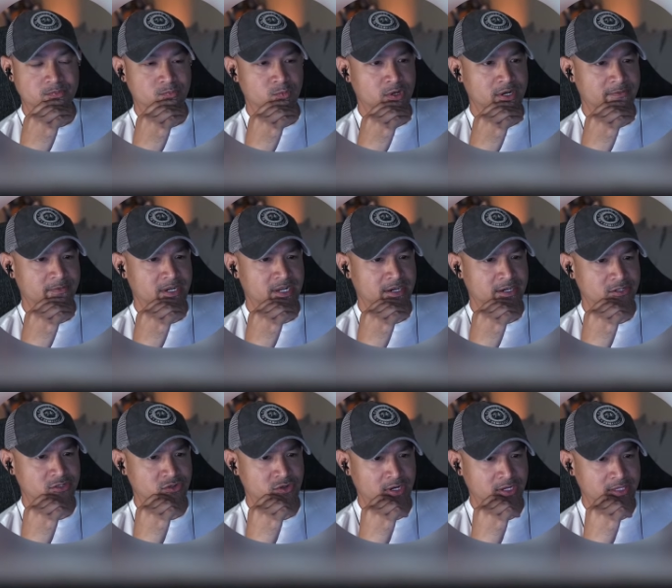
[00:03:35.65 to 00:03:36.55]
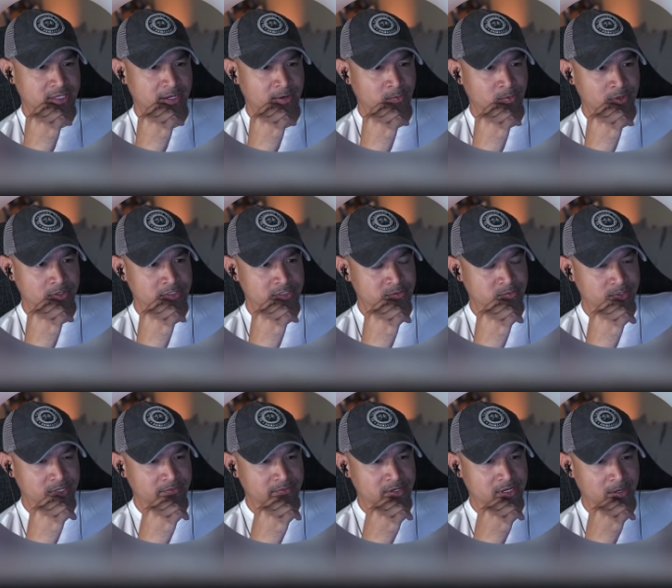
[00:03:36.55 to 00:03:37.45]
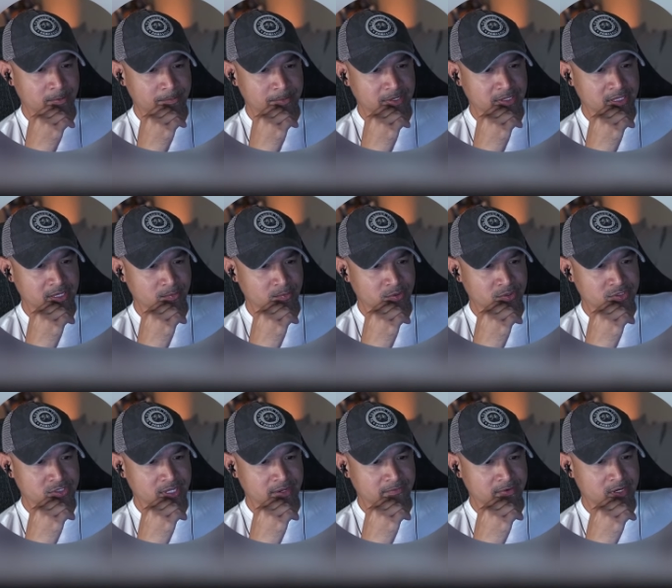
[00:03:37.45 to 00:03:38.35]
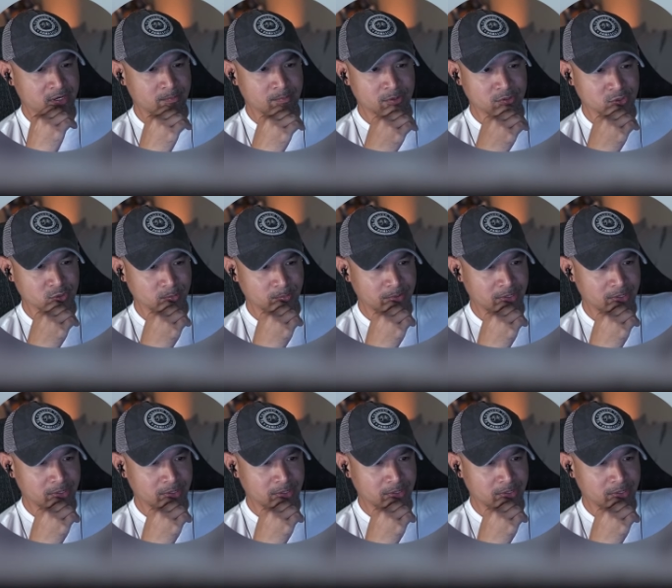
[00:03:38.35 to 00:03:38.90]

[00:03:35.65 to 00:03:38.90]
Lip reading: whatever kind of truck that was, whatever company that was. They have a commercial